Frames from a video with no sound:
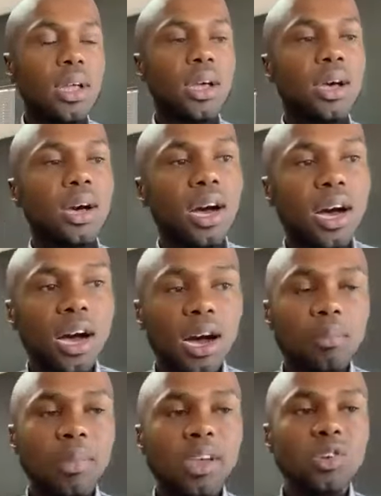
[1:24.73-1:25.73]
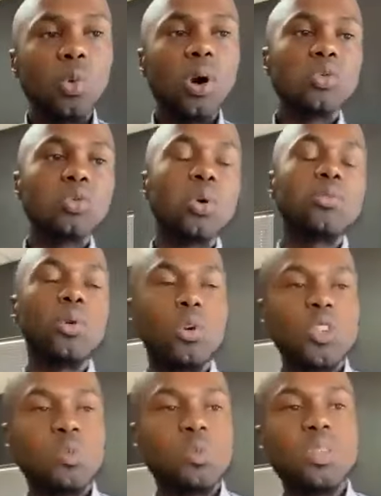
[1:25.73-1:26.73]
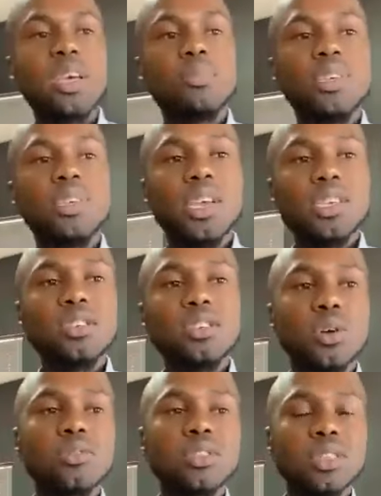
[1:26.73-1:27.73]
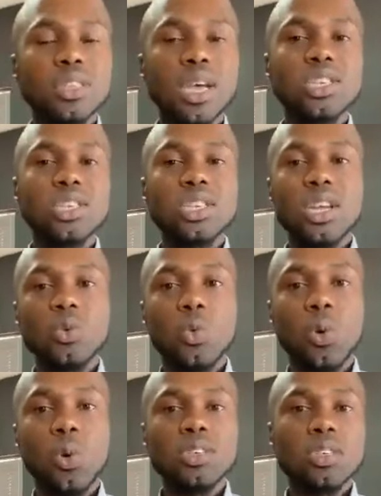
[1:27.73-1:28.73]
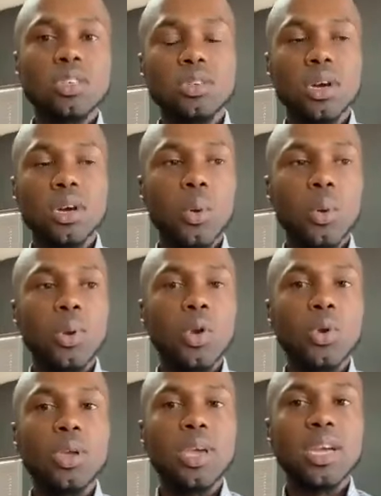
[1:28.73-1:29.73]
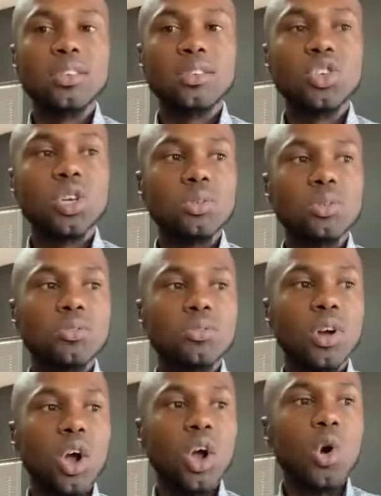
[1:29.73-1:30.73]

and what of course be the implications of such, and what are we looking at in terms of